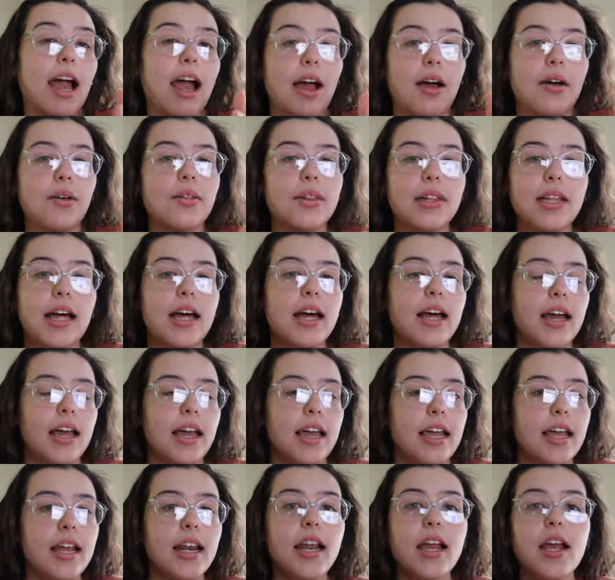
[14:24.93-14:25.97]

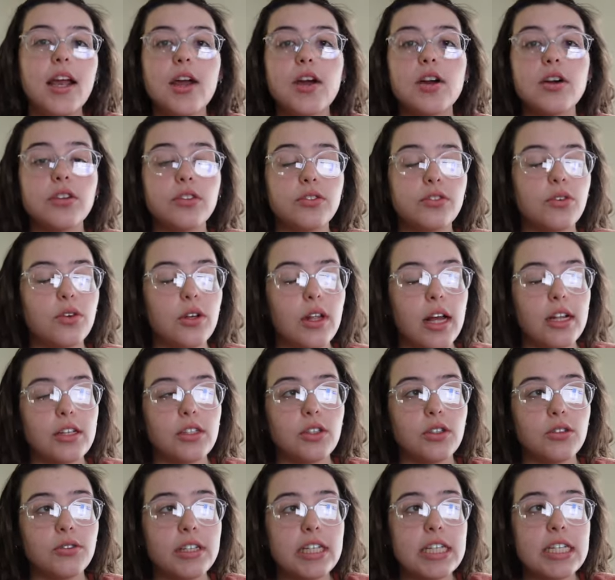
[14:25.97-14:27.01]
outline for
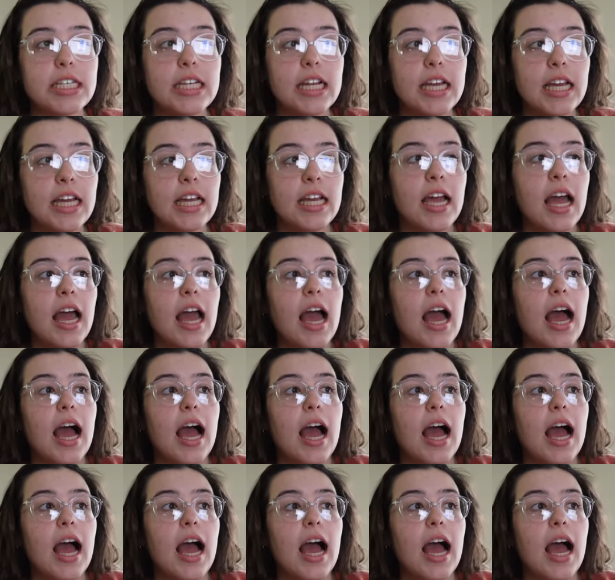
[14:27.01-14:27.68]
logical reasoning.